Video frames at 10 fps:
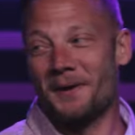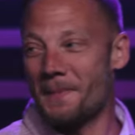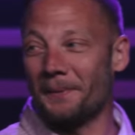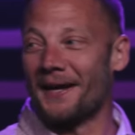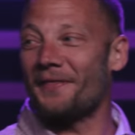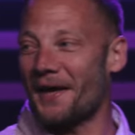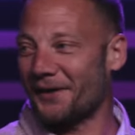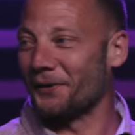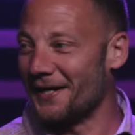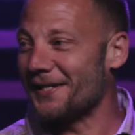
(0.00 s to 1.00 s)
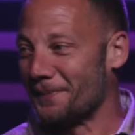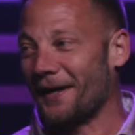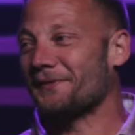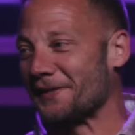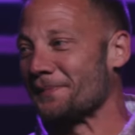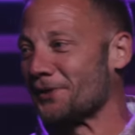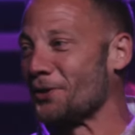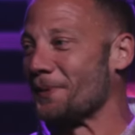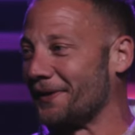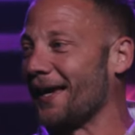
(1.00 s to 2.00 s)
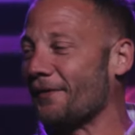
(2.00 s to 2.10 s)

maybe not that crazy, but I've said some stupid things.